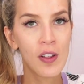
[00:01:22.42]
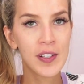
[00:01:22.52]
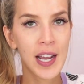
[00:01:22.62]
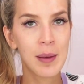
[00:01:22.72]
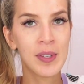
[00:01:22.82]
all
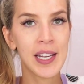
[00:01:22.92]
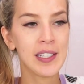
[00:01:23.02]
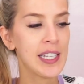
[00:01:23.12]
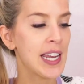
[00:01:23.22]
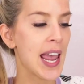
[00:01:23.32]
the time
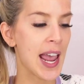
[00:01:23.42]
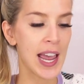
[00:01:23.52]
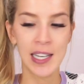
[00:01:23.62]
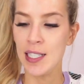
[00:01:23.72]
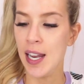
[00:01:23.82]
lately,
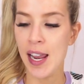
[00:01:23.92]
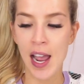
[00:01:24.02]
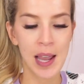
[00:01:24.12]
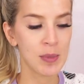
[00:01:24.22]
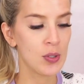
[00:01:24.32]
and
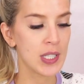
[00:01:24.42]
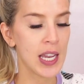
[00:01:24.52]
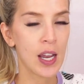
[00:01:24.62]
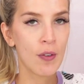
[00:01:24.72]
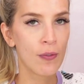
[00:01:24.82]
today I'm
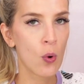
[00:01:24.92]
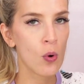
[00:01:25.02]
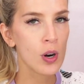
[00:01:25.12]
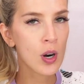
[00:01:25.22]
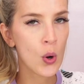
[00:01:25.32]
using
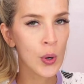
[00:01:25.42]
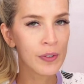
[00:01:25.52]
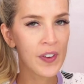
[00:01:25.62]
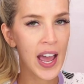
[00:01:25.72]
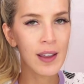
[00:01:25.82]
four
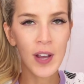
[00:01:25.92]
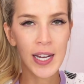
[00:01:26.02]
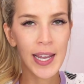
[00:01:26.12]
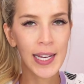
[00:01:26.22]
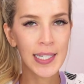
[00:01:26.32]
or five.
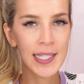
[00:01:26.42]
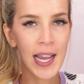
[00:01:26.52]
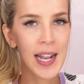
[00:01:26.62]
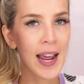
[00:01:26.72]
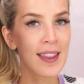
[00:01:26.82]
I can't
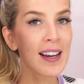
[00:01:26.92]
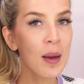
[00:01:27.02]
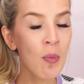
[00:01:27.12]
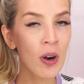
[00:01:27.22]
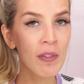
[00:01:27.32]
decide. I think
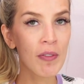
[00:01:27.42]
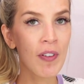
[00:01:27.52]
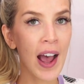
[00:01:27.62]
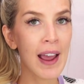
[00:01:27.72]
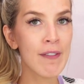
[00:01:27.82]
I'm more of a
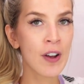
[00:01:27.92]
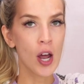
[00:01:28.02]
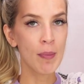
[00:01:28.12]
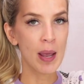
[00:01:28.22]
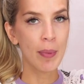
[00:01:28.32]
five
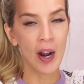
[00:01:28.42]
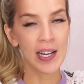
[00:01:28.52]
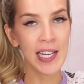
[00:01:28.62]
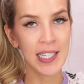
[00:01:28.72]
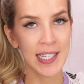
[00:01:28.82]
on my
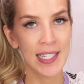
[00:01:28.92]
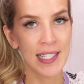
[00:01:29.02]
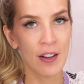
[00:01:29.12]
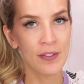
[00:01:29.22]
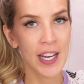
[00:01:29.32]
body because I
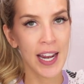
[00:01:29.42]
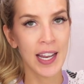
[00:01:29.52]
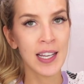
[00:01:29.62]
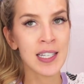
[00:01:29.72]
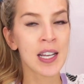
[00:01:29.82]

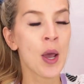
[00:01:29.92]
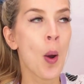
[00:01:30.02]
self-tanned.